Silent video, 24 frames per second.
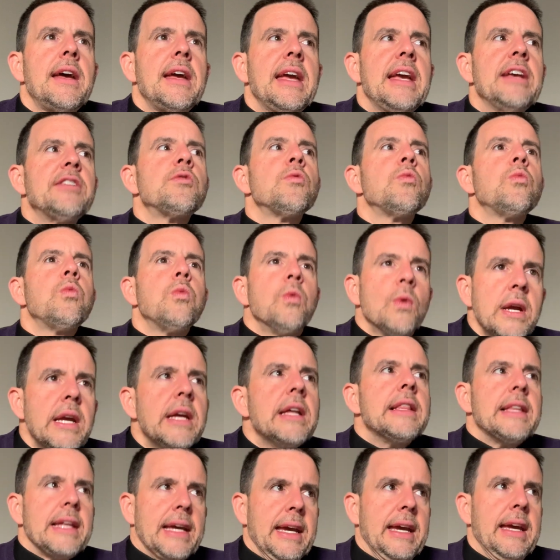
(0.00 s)
is
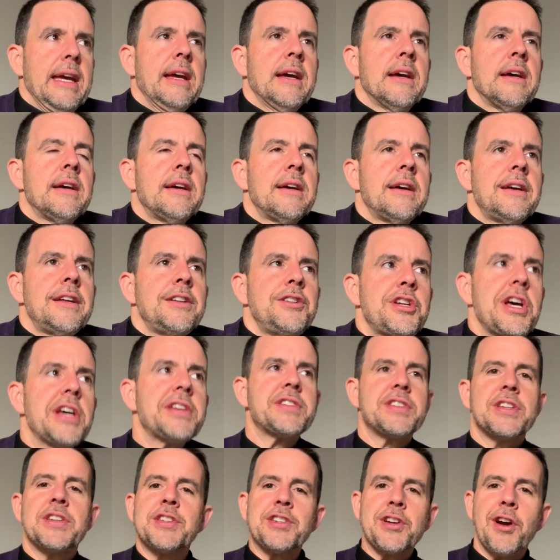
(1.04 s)
really
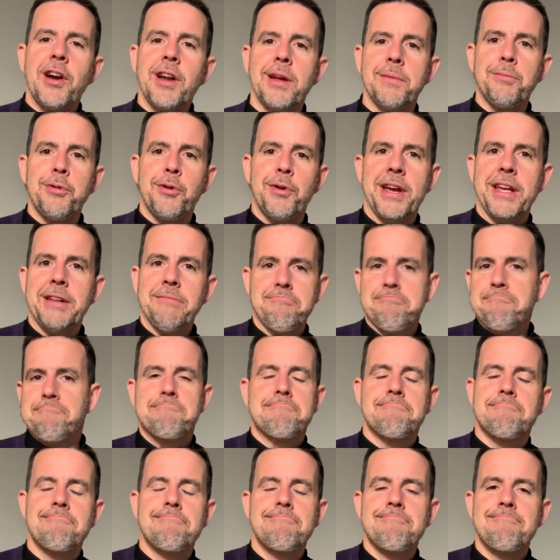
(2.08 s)
just a starting
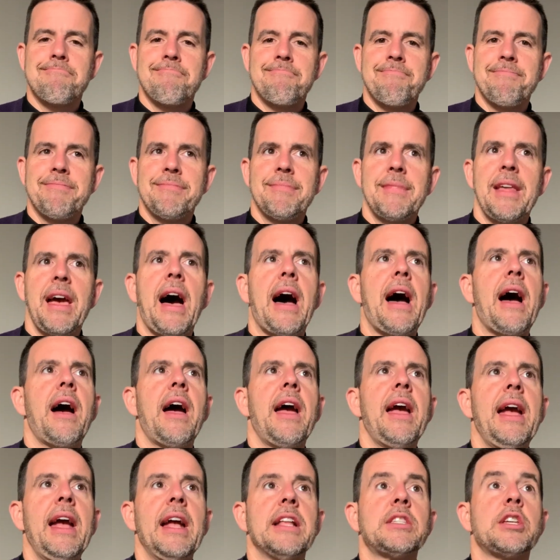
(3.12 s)
point.
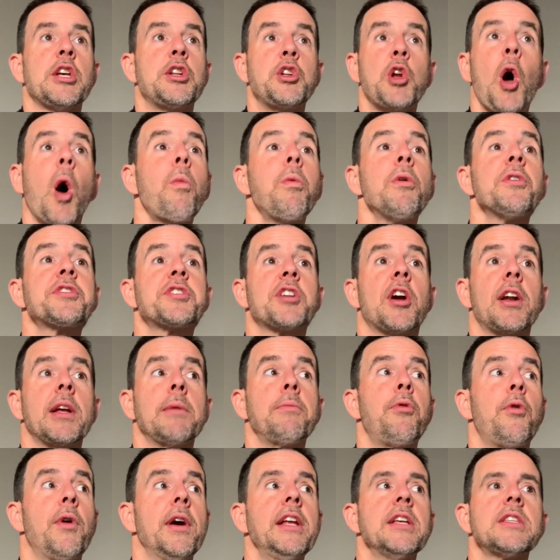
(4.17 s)
It's a noble starting
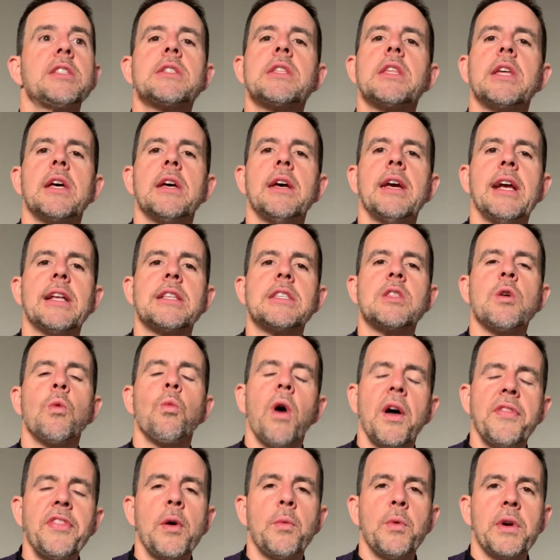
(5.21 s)
point. It's the
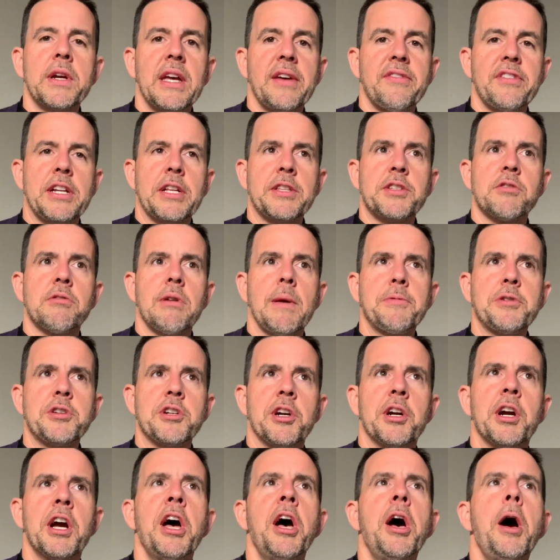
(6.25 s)
one that we're given in
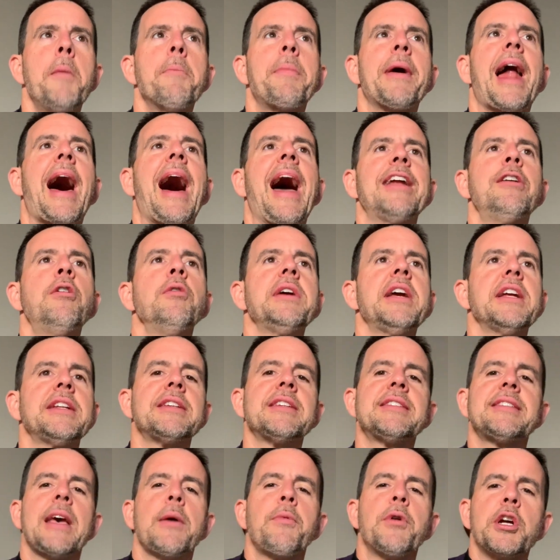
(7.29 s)
scripture, but I don't get to
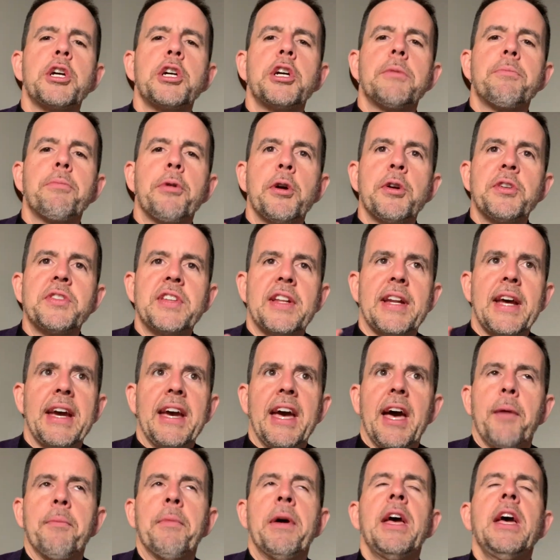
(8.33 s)
say what a good person I
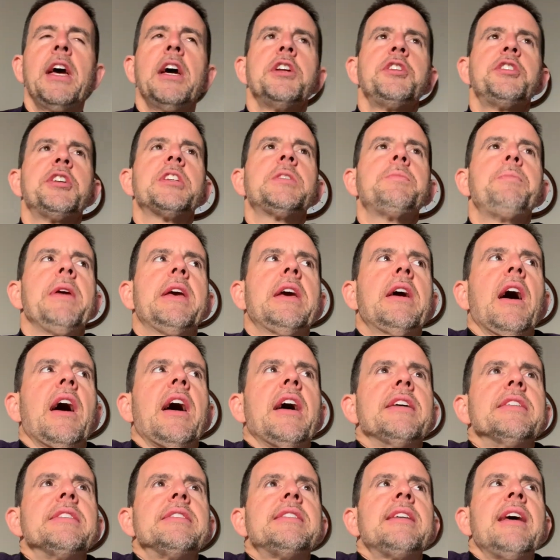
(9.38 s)
am just
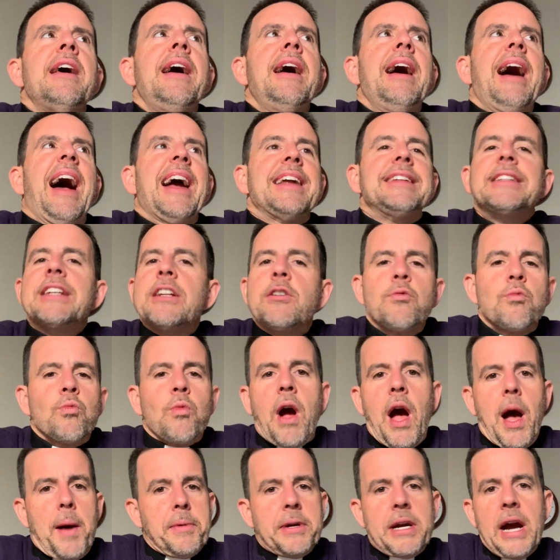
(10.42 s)
because I didn't
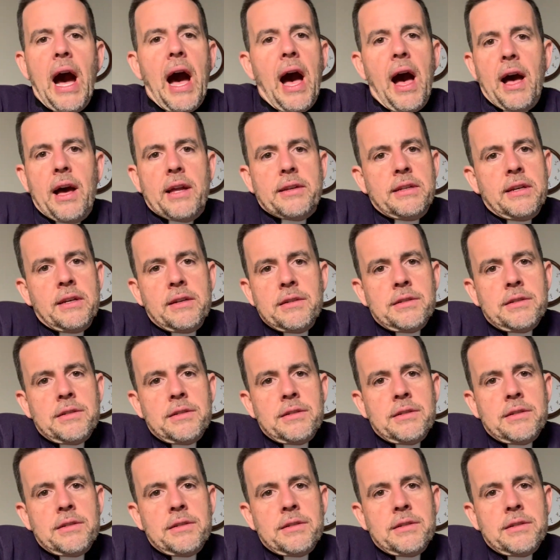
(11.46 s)
rob God.